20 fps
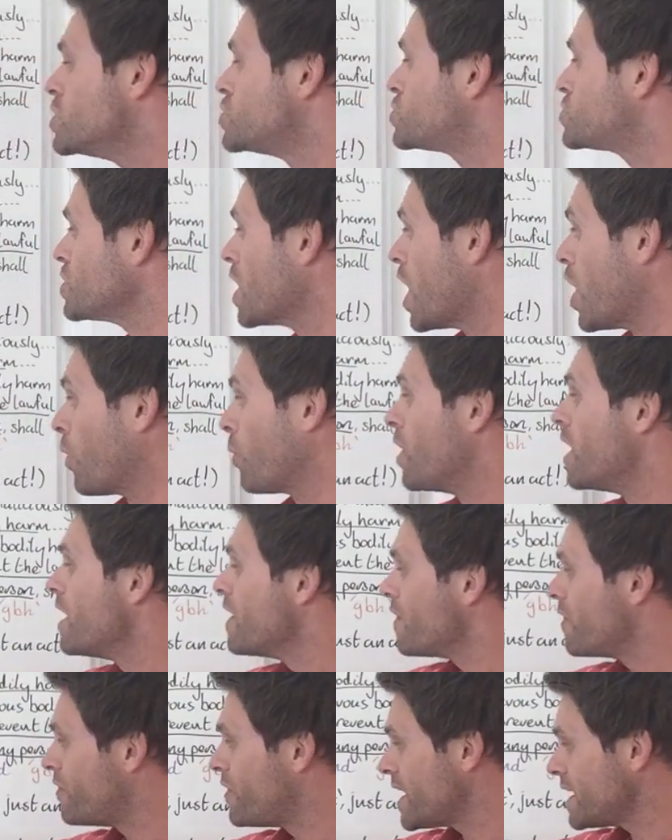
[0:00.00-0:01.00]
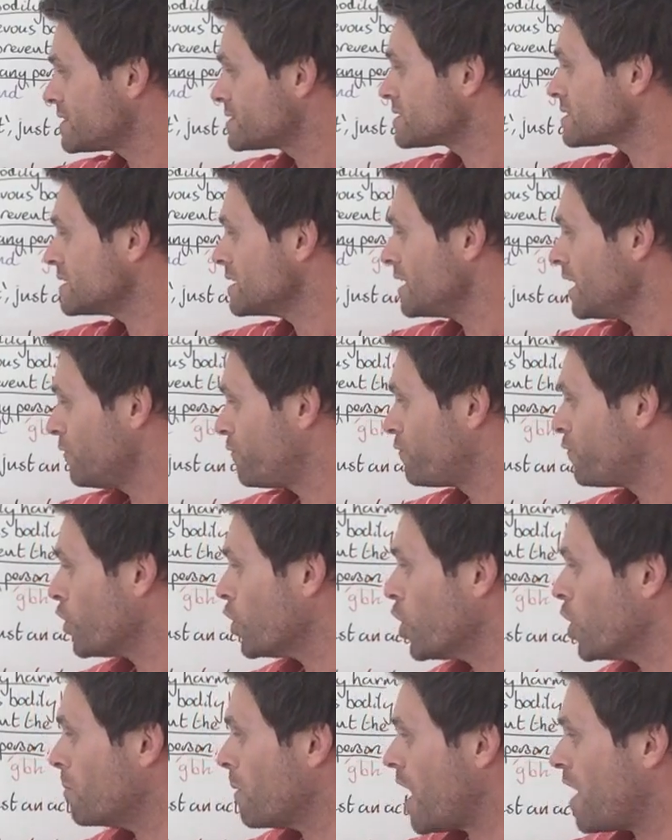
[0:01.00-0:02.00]
So this
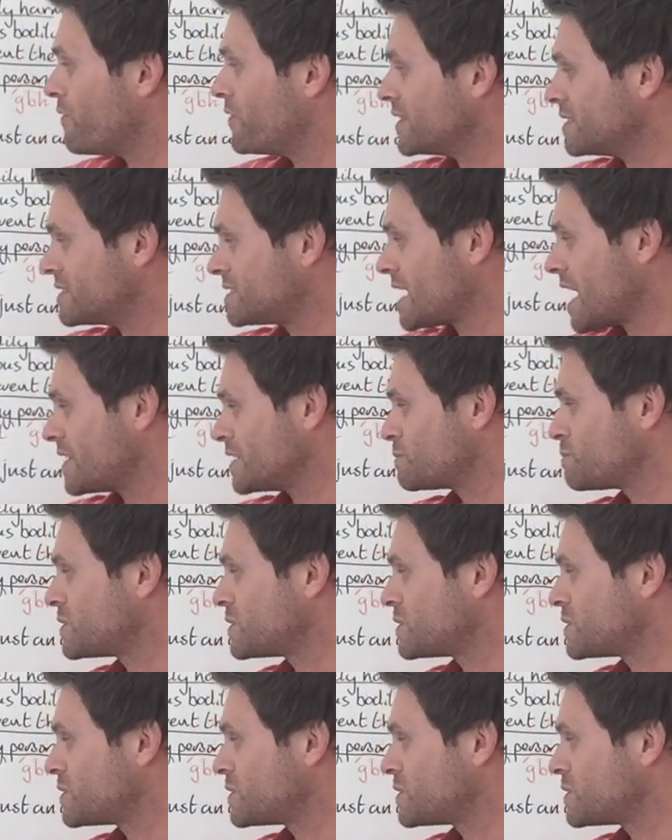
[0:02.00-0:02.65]
form of intent,